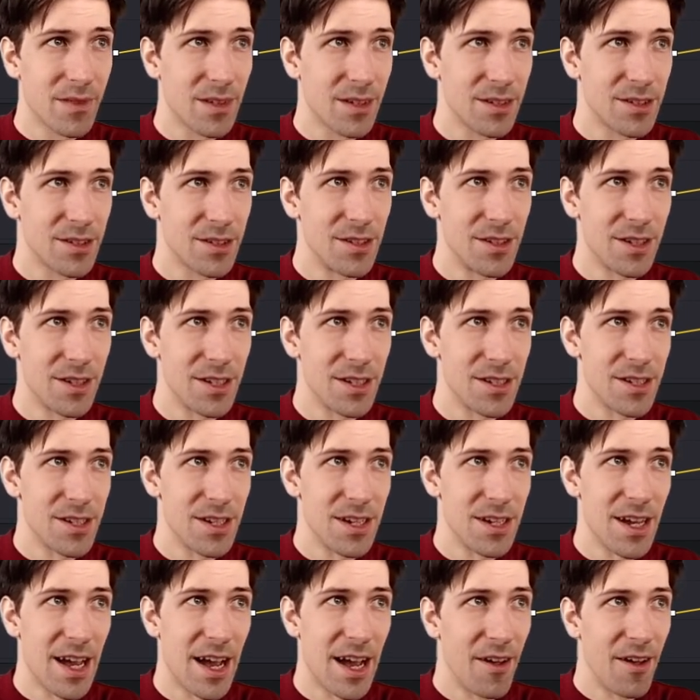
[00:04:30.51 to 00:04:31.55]
So you can
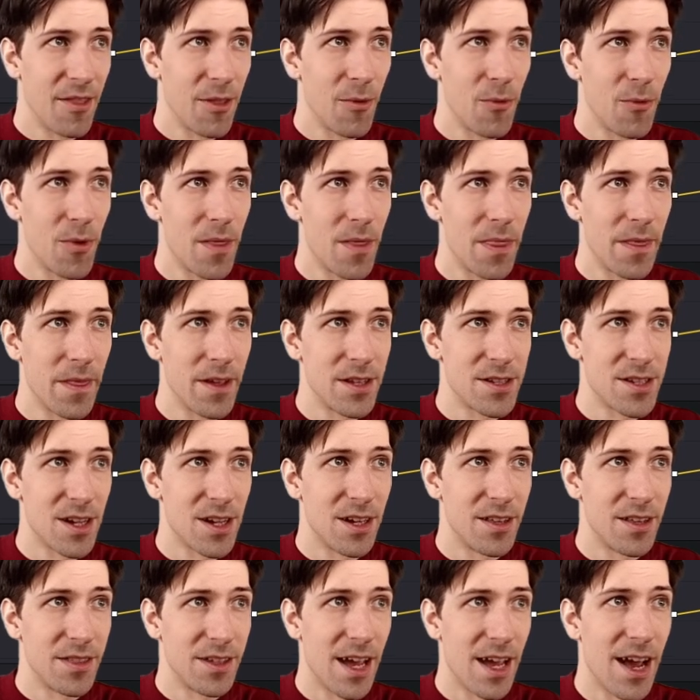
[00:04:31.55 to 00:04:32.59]
see how the one that's
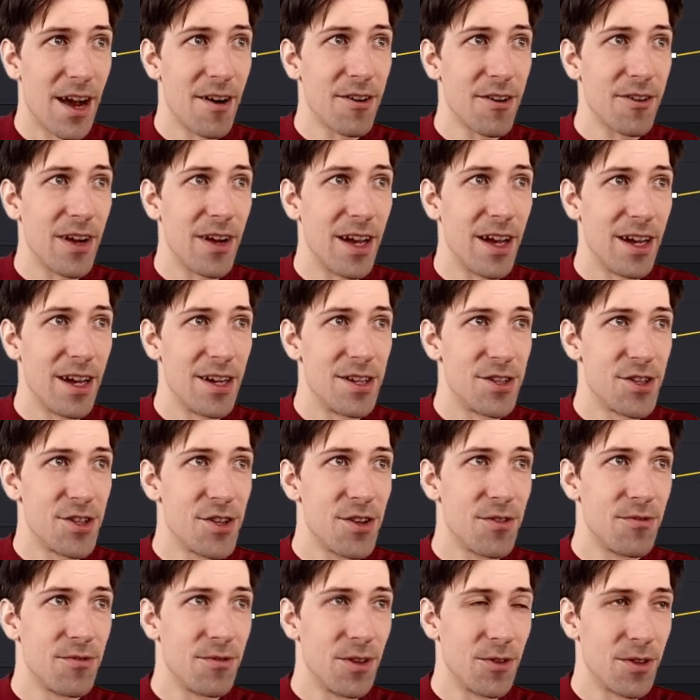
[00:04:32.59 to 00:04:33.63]
on the outer edge
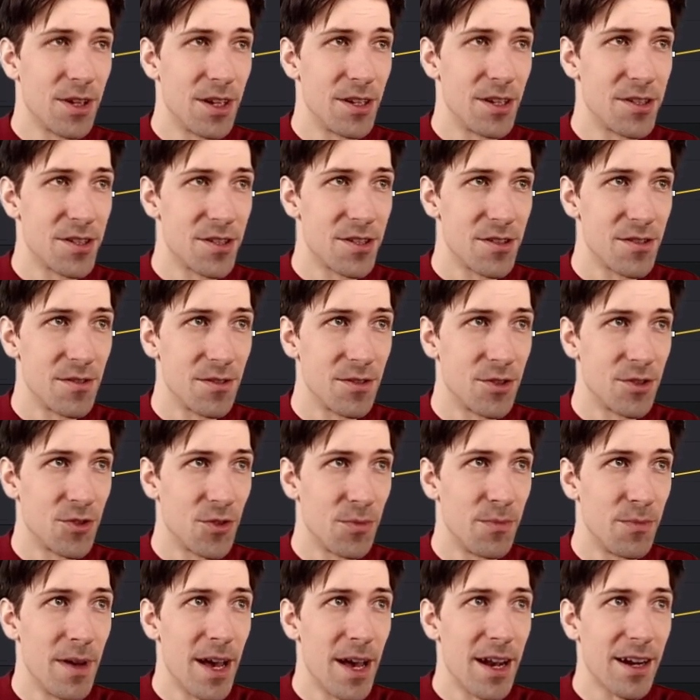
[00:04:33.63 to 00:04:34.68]
rotates
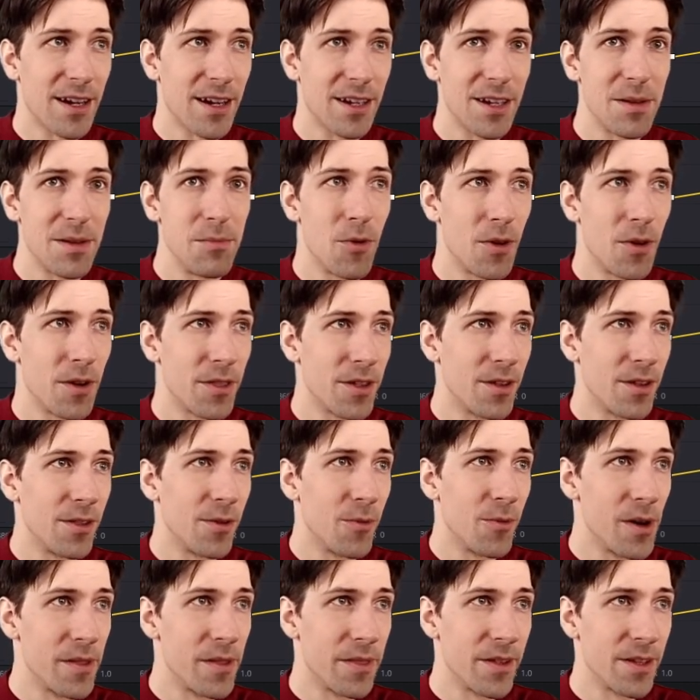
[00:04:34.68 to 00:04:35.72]
dramatically more than the
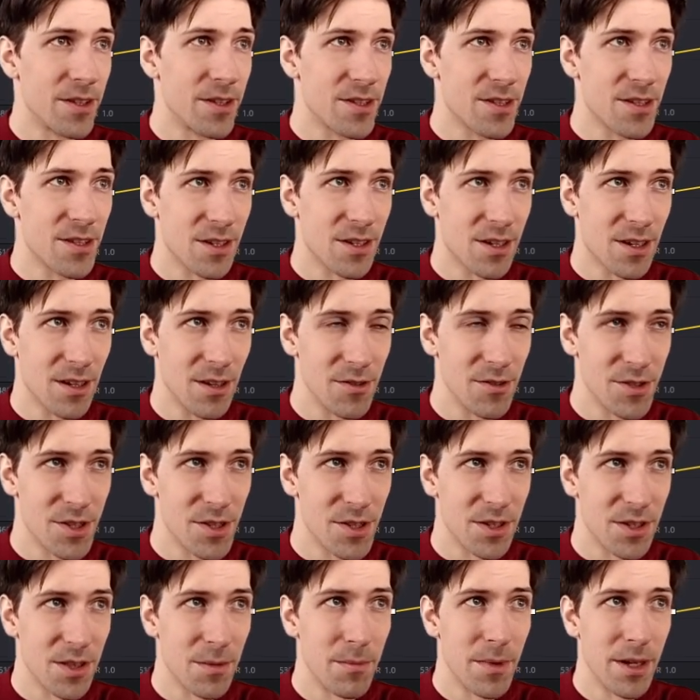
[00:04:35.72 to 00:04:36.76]
one that's closer
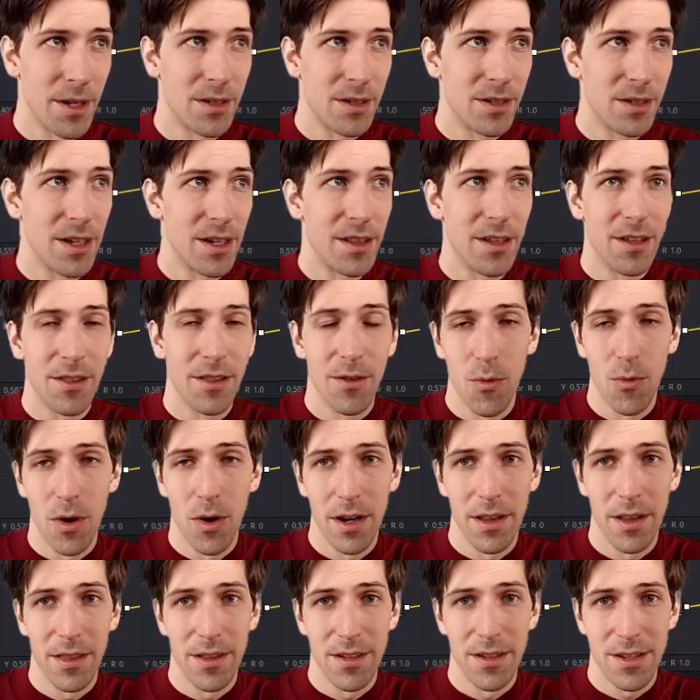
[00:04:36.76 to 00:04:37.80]
to the middle, and then the one
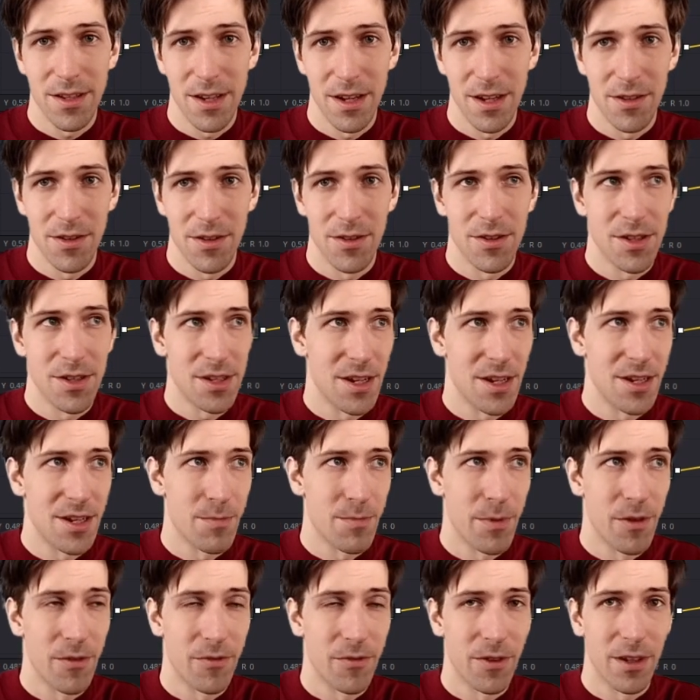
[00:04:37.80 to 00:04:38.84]
in the center stays
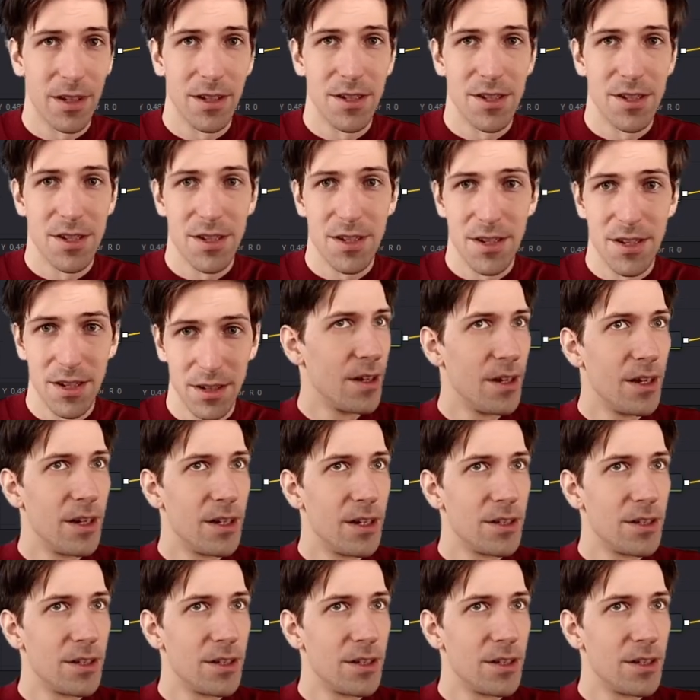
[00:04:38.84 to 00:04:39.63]
perfectly still.